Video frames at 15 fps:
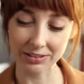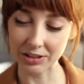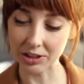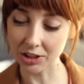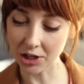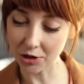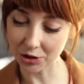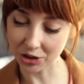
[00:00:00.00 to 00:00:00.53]

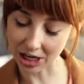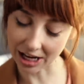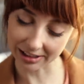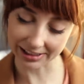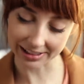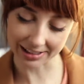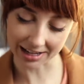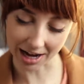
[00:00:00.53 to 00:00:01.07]
You know,
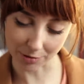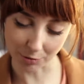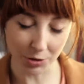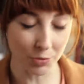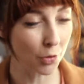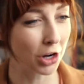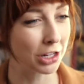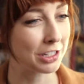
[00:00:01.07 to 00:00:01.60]
Shelley, I
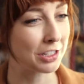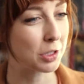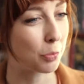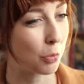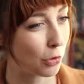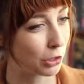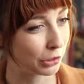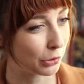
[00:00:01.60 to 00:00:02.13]
wouldn't want to
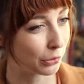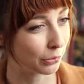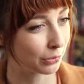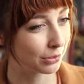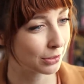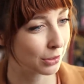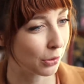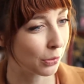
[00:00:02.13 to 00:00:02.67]
disappoint
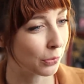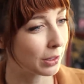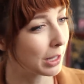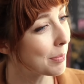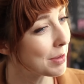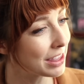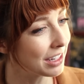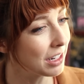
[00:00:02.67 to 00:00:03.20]
you. So
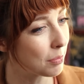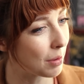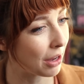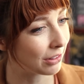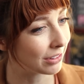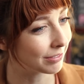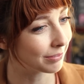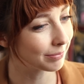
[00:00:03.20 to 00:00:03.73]
let me think
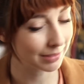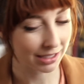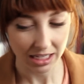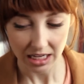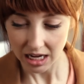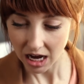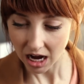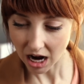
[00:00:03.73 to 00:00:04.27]
about it.
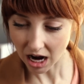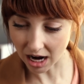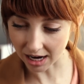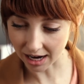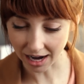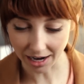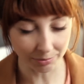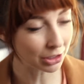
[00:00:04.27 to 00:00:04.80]

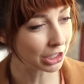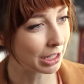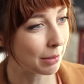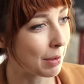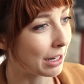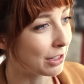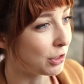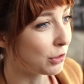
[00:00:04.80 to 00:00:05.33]
I'm going to get
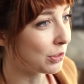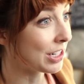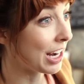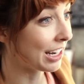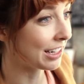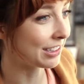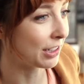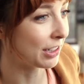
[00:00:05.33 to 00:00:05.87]
back to you tonight at